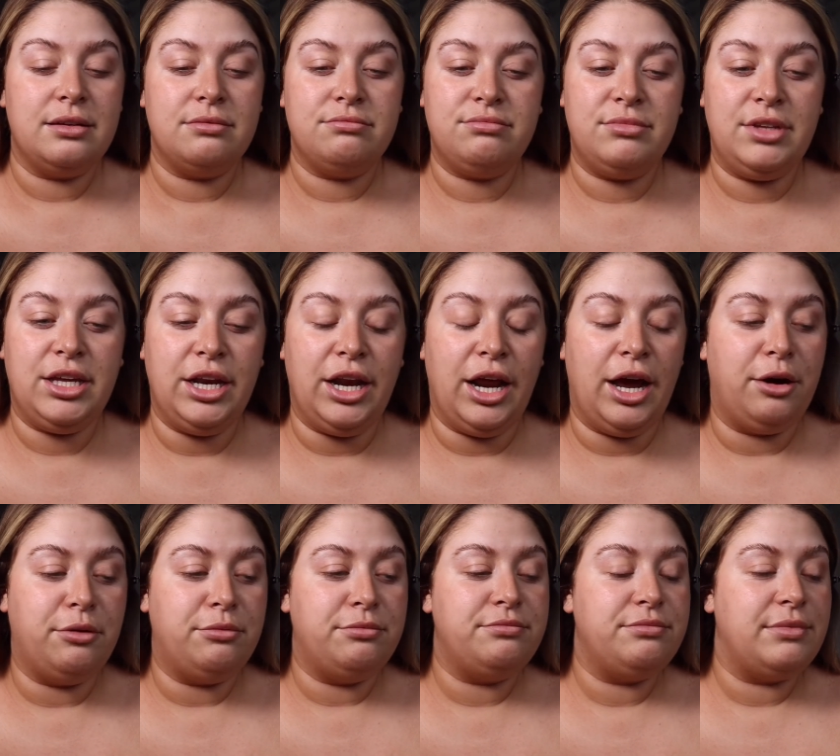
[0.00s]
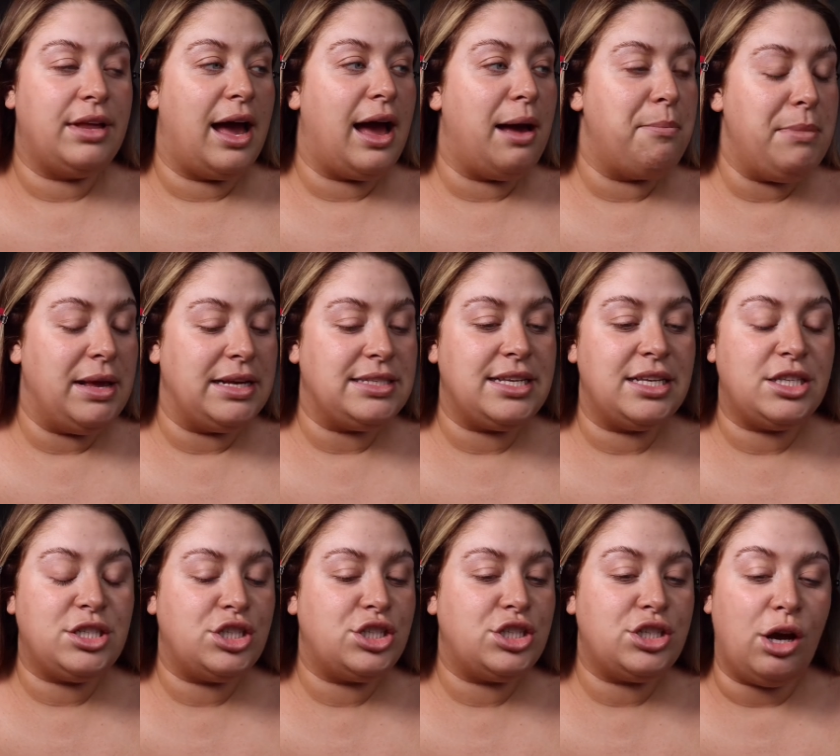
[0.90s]
you know I miss it
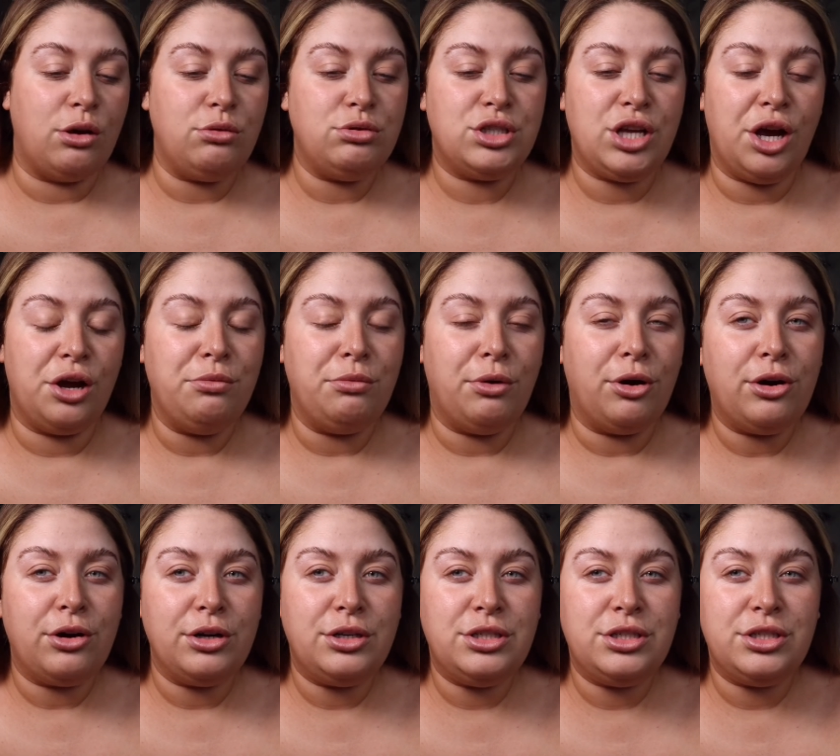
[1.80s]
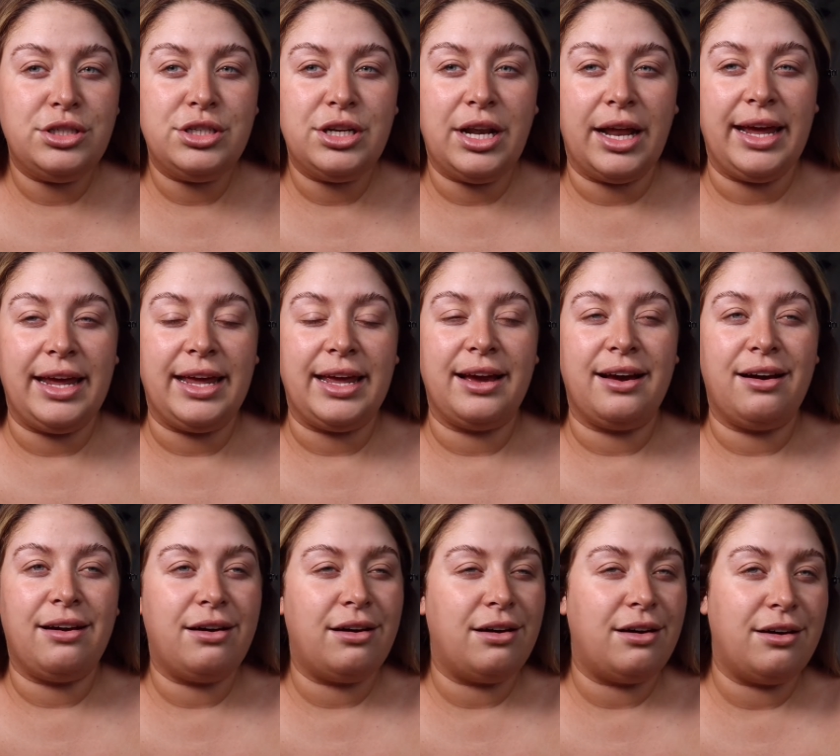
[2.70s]
so so much like
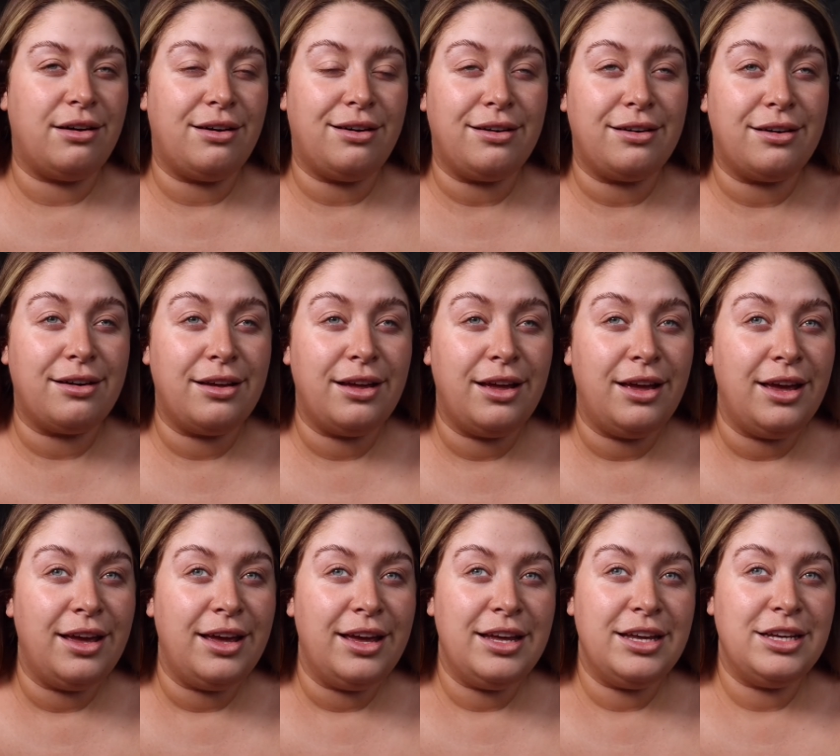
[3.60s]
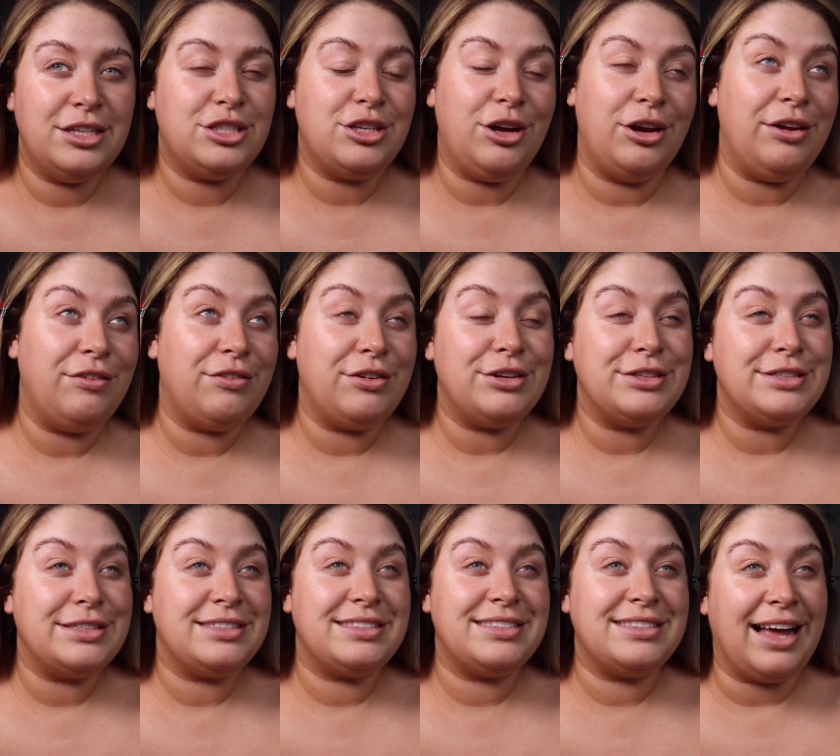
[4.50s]
oh you don't even
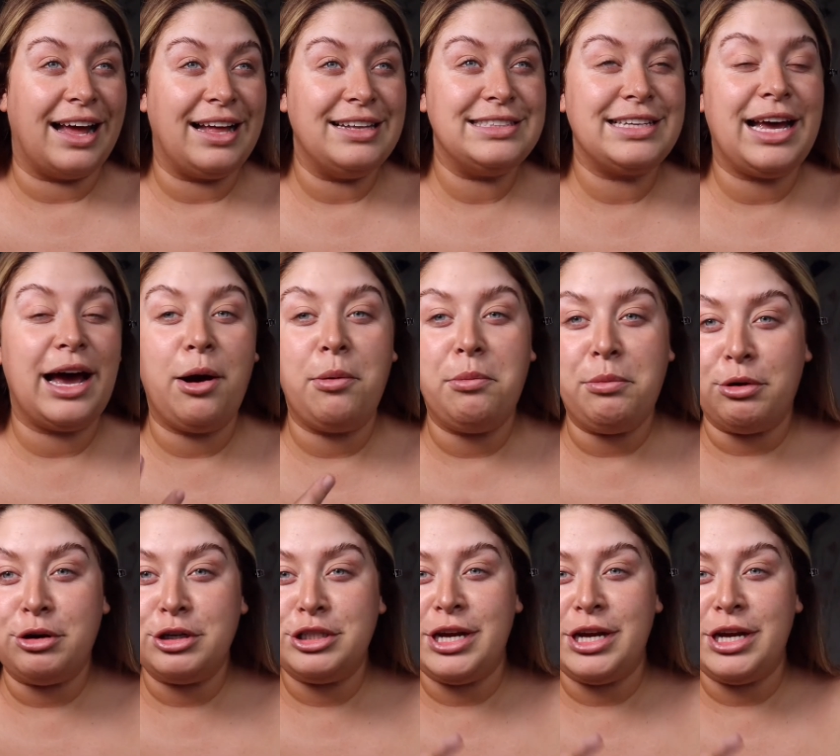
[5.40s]
understand how much